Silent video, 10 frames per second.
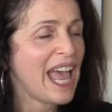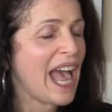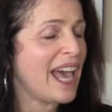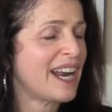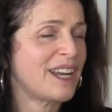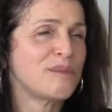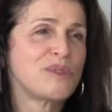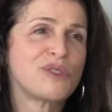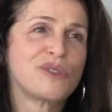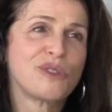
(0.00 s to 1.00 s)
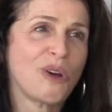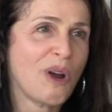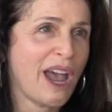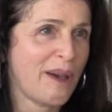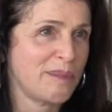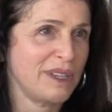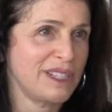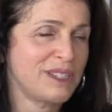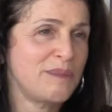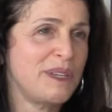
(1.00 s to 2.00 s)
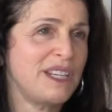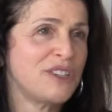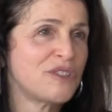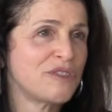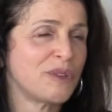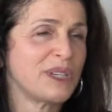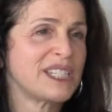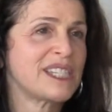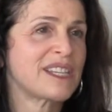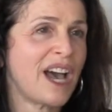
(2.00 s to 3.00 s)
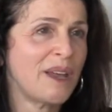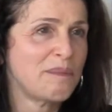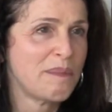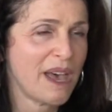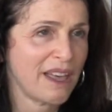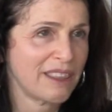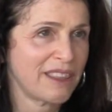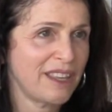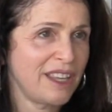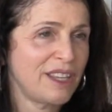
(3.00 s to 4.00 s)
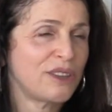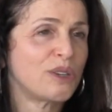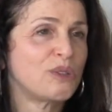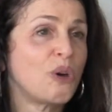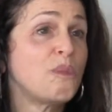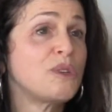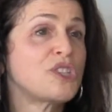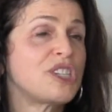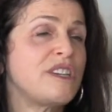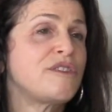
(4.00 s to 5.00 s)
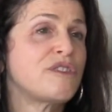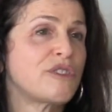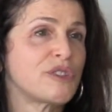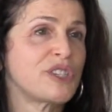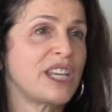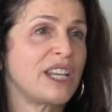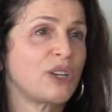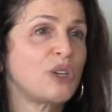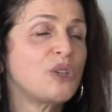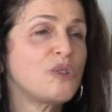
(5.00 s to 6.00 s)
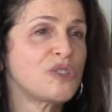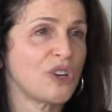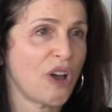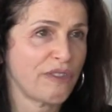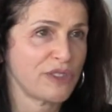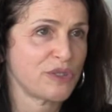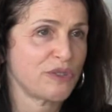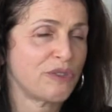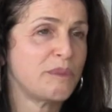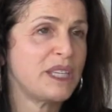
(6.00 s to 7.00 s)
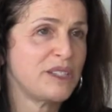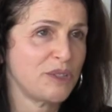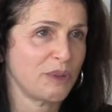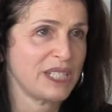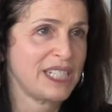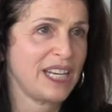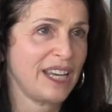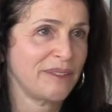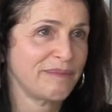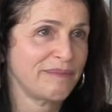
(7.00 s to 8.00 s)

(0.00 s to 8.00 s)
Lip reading: and I am so happy to be interviewing Scott Beth, the Global Chief Diversity and Inclusion Officer from Intuit today.